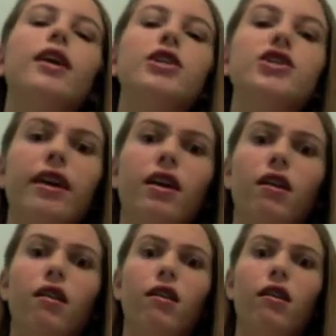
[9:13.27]
She's like,
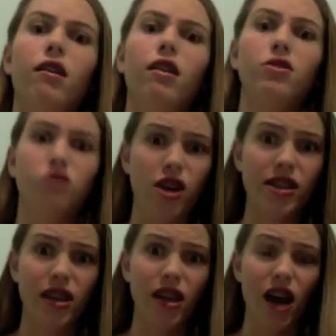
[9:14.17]
that's
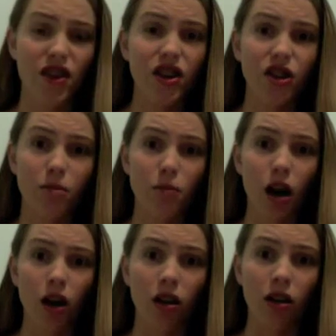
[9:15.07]
crazy. I think you're a
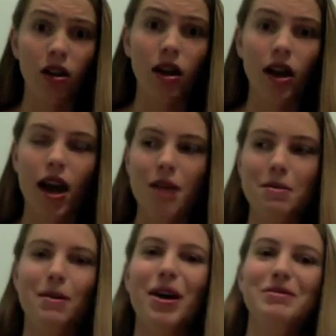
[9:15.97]
model. And
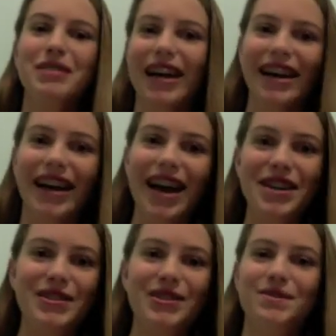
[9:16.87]
my mom's like, I
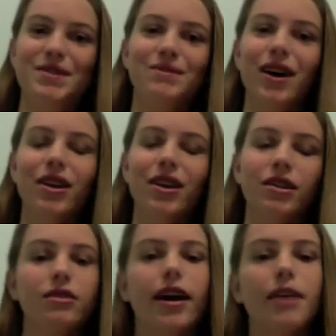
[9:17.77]
used to be a
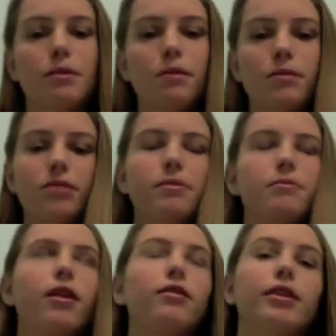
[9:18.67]
model. Yeah, my mom used to be a
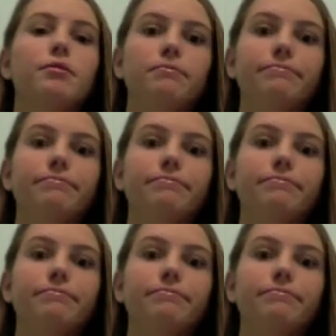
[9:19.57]
model, like,